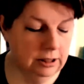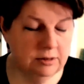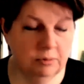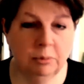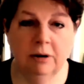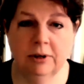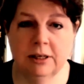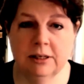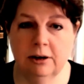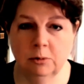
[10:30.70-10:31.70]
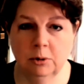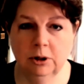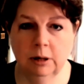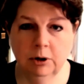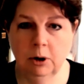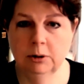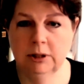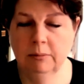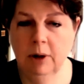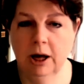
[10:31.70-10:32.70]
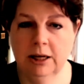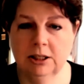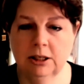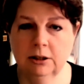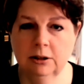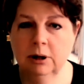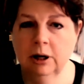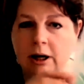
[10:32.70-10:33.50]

some marvelous artwork, I'm going to hold up mine too.